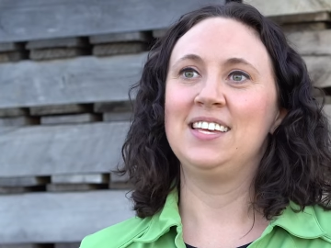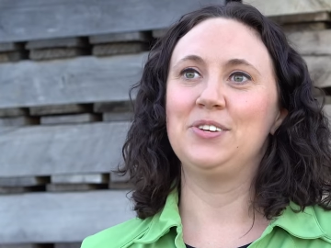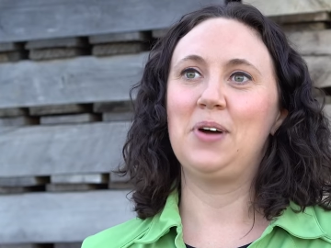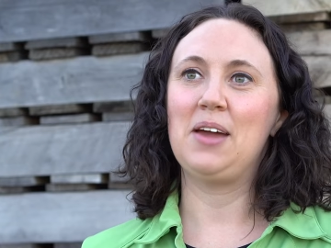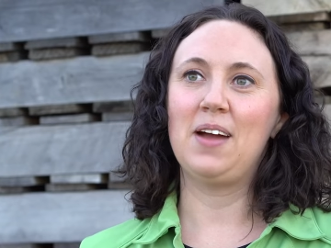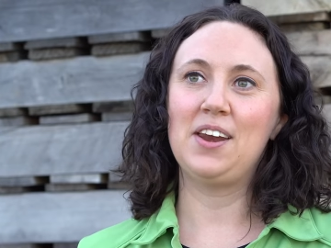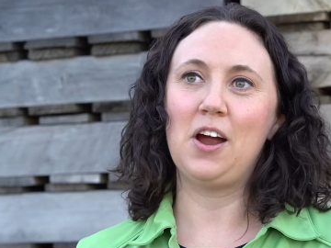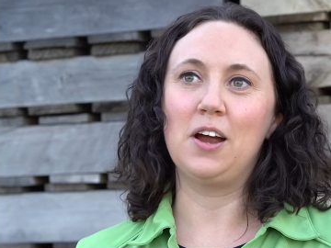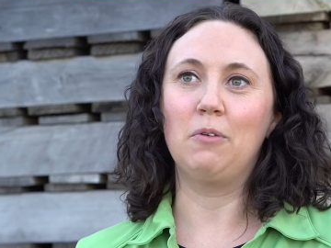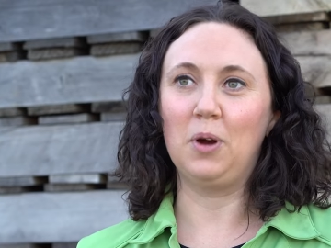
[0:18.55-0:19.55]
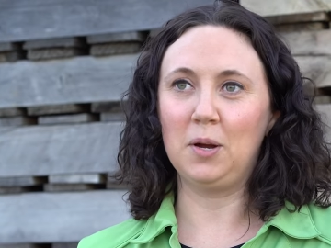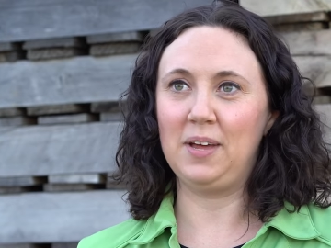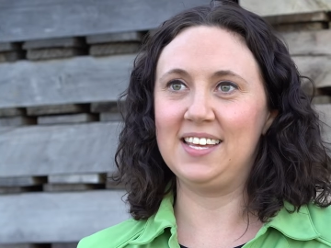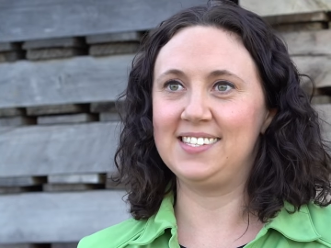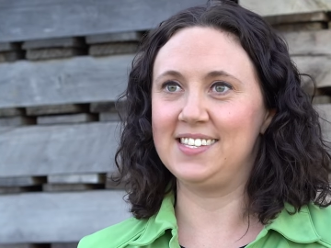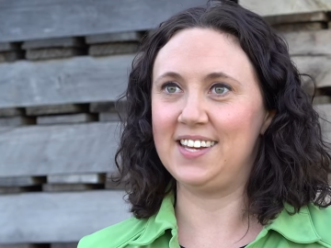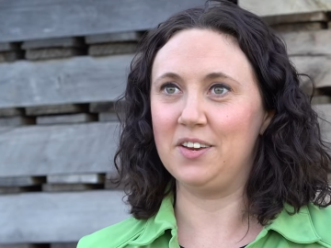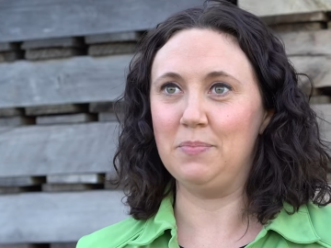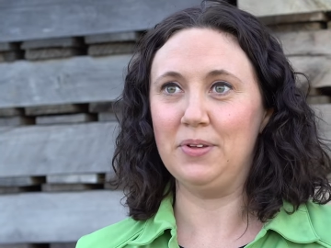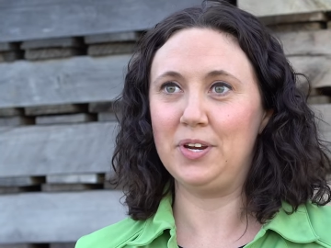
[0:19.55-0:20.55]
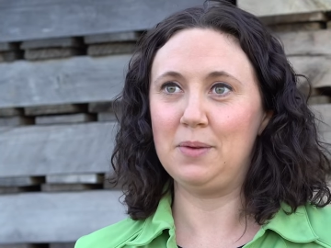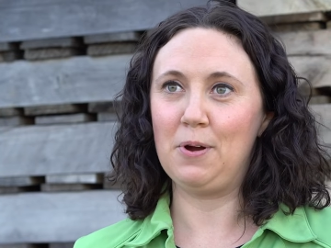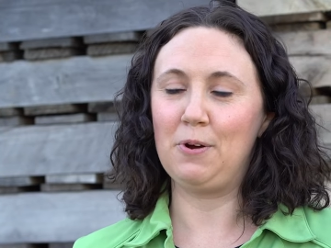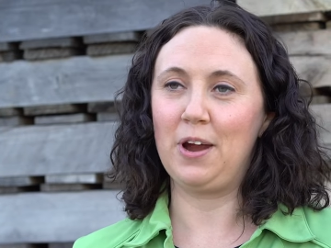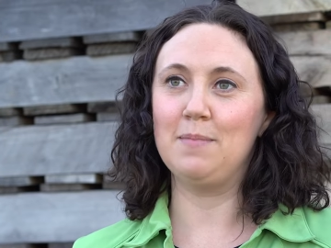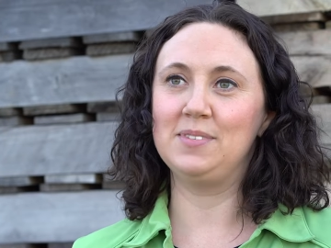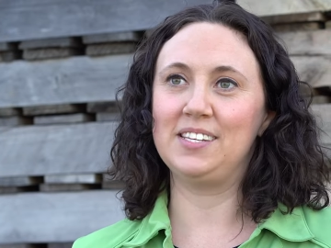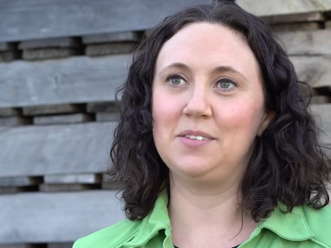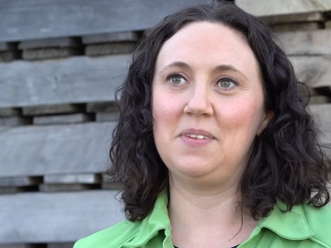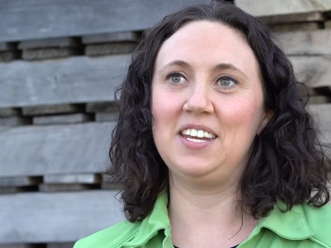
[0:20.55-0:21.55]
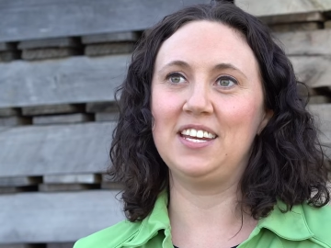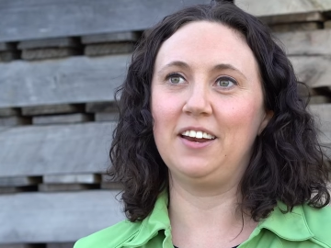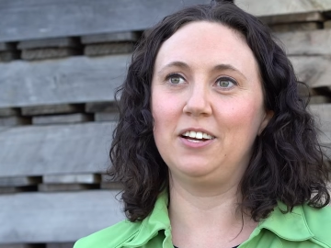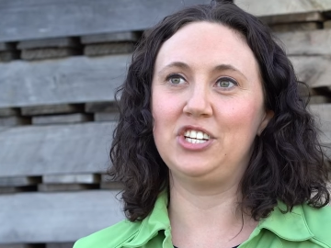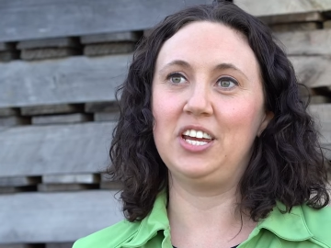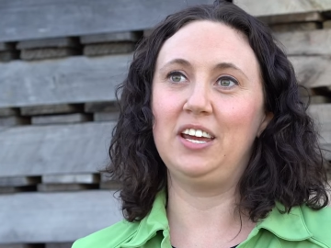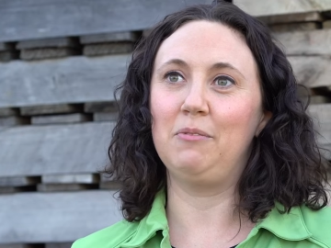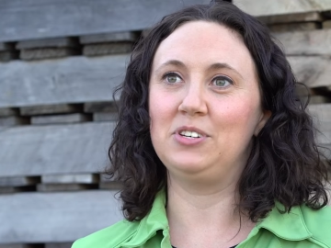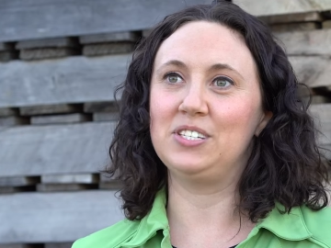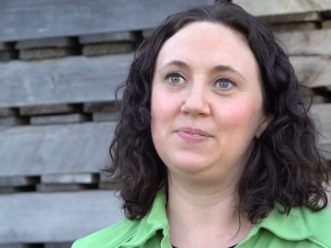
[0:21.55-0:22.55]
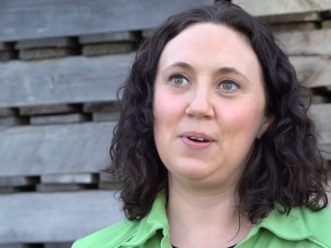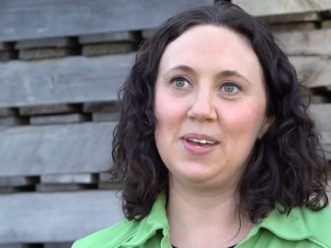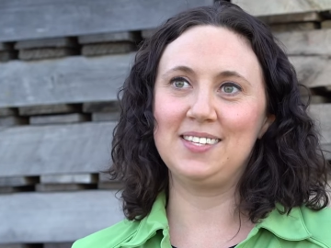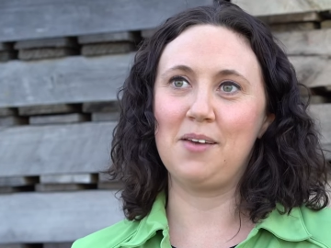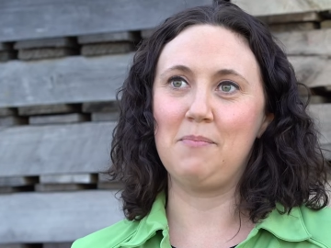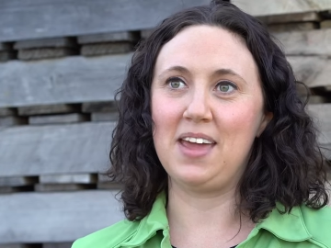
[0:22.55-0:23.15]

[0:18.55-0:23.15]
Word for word: So I run our workplace sustainability programs at Dominion Energy, which is focused on